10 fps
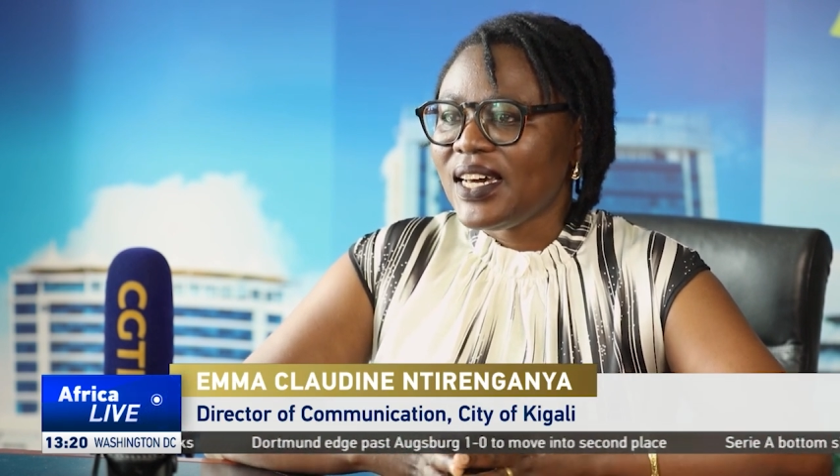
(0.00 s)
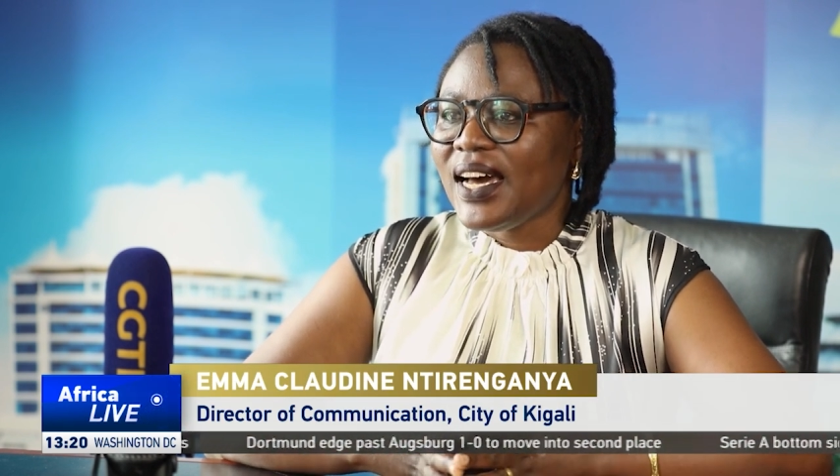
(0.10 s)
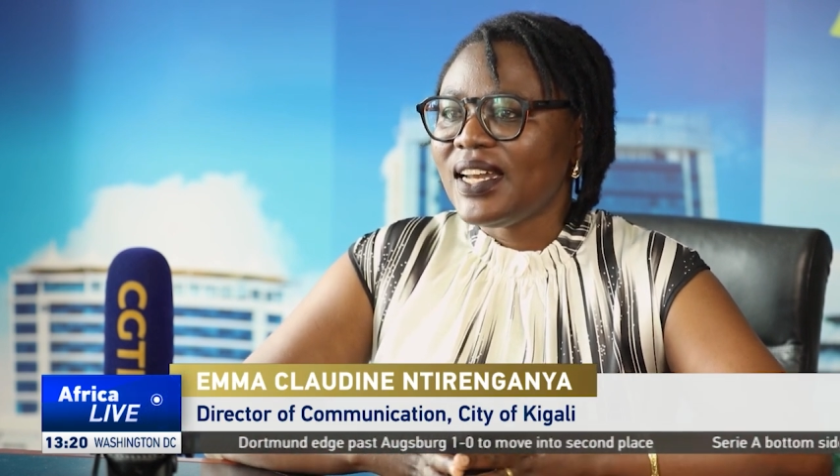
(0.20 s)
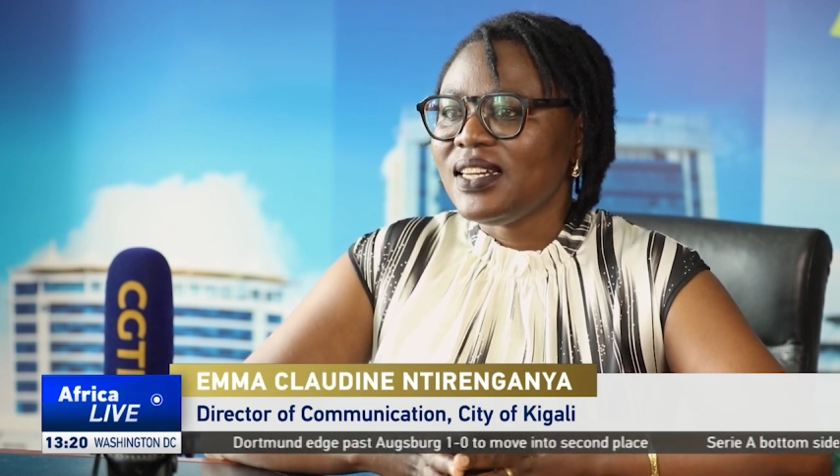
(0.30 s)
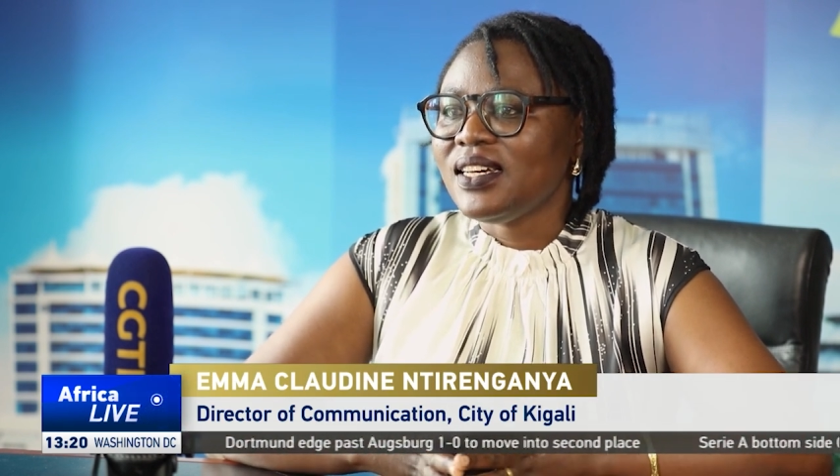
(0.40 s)

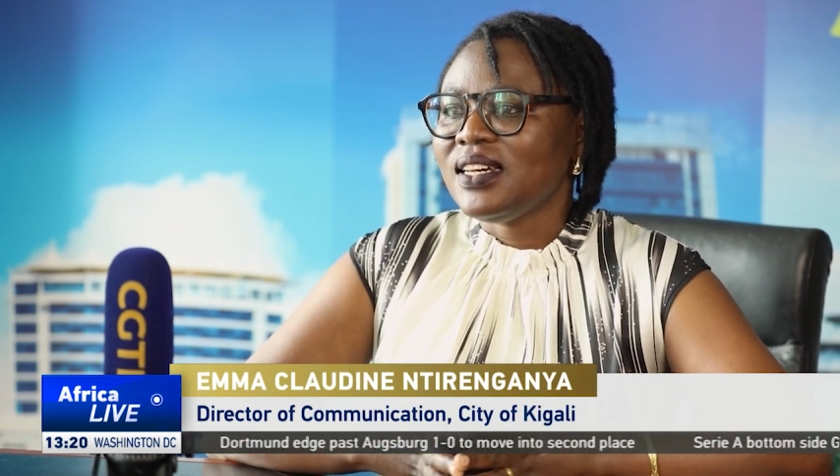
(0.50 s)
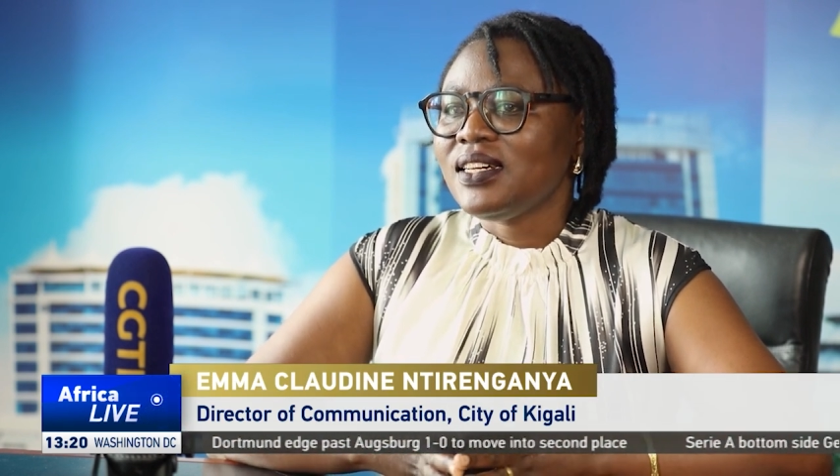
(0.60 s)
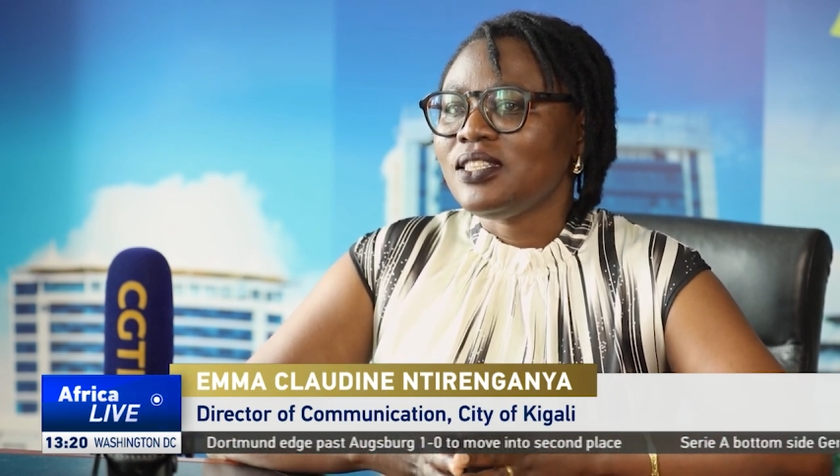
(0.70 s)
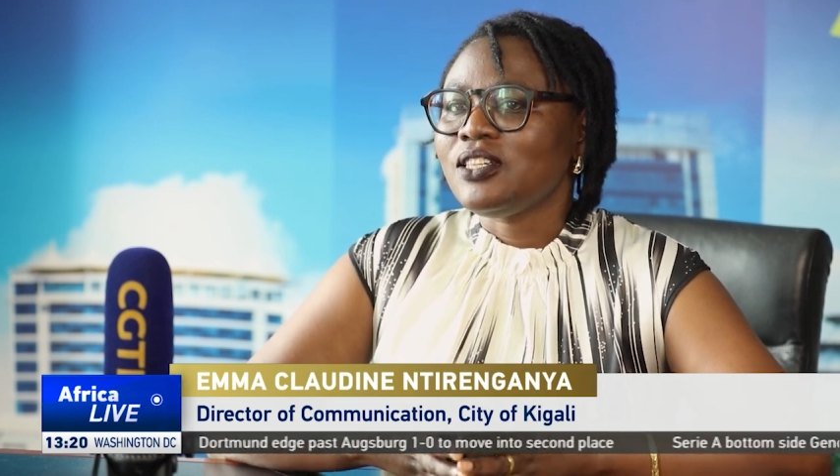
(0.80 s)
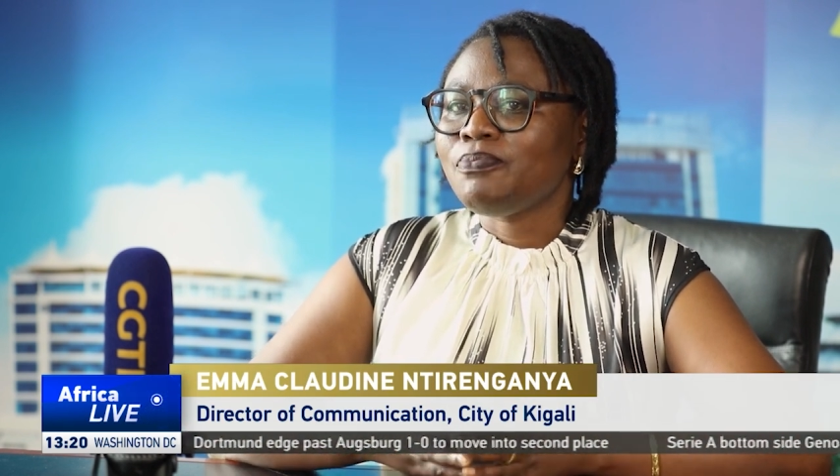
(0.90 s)
Kigali,
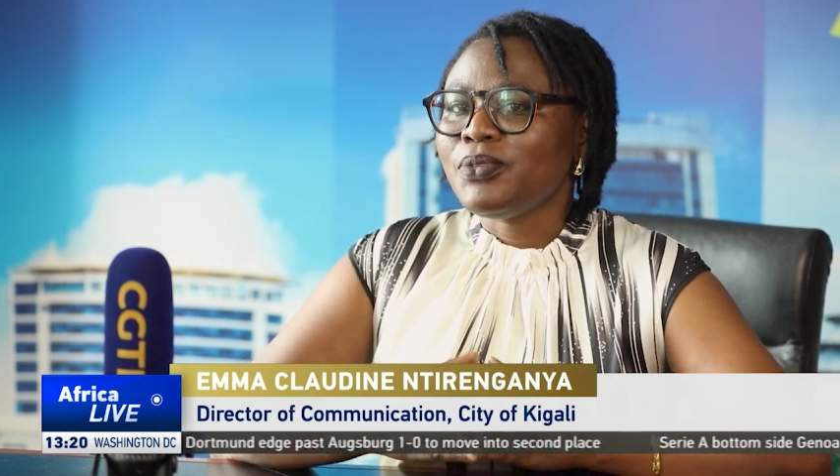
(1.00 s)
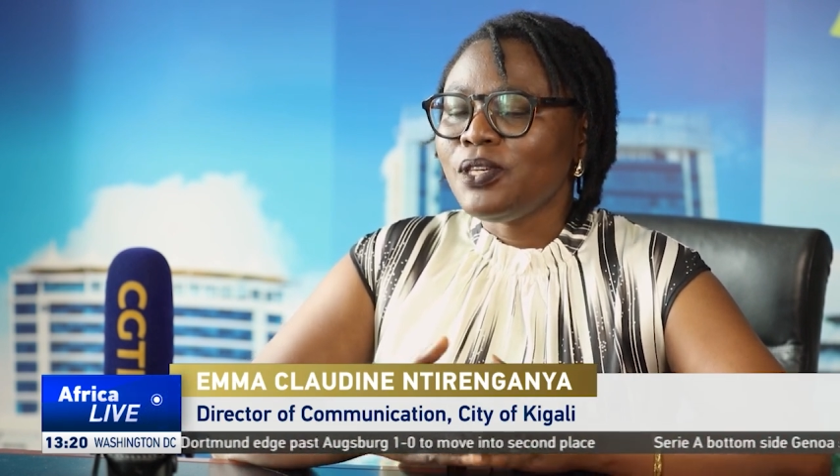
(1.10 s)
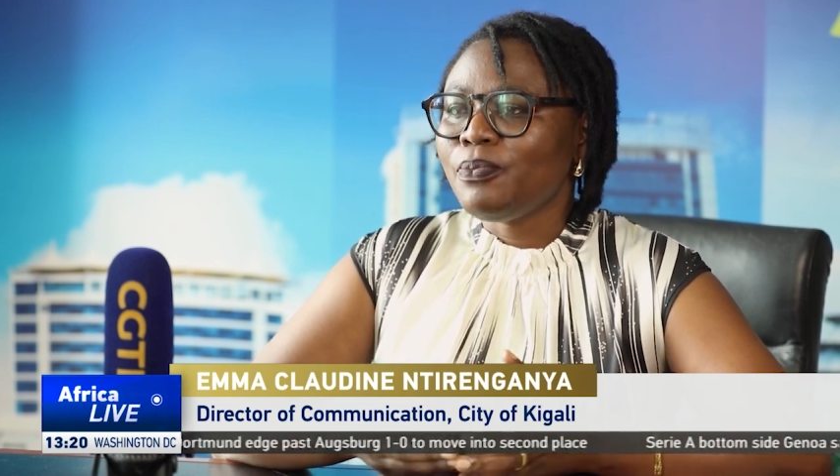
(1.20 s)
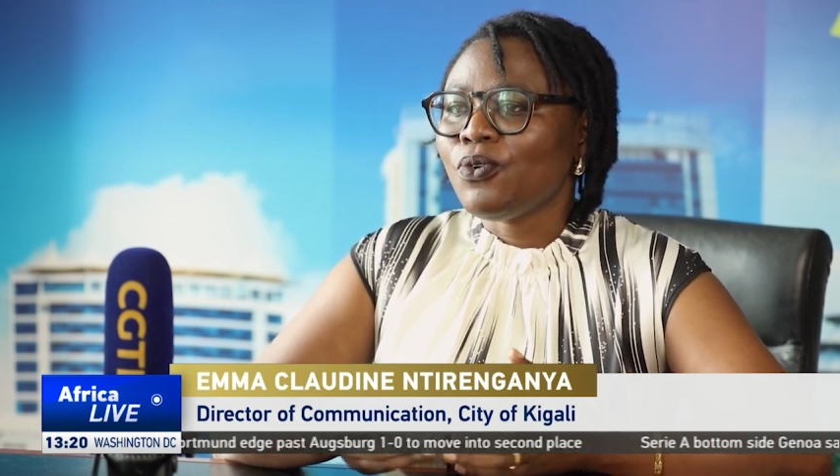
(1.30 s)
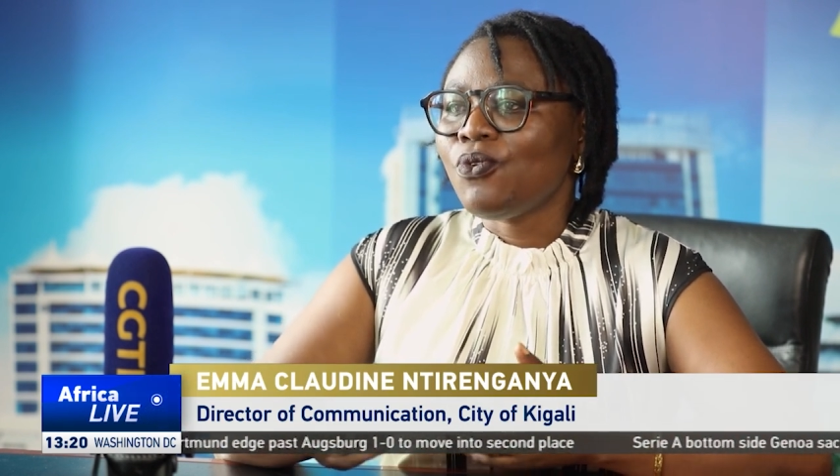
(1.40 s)
the
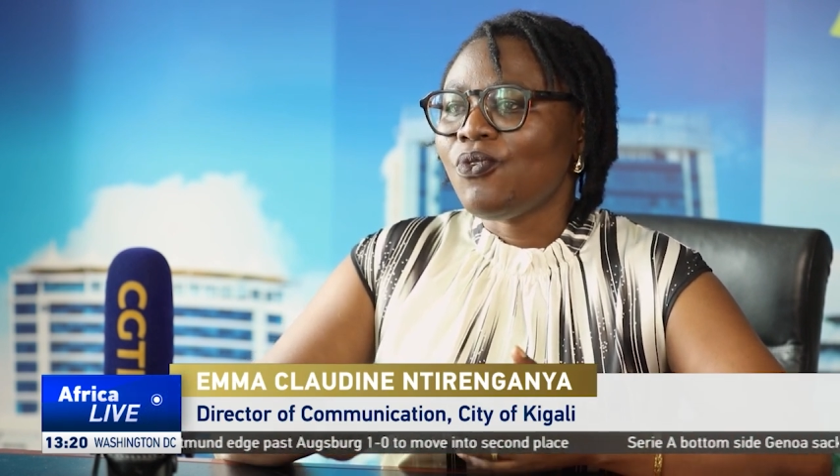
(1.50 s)
people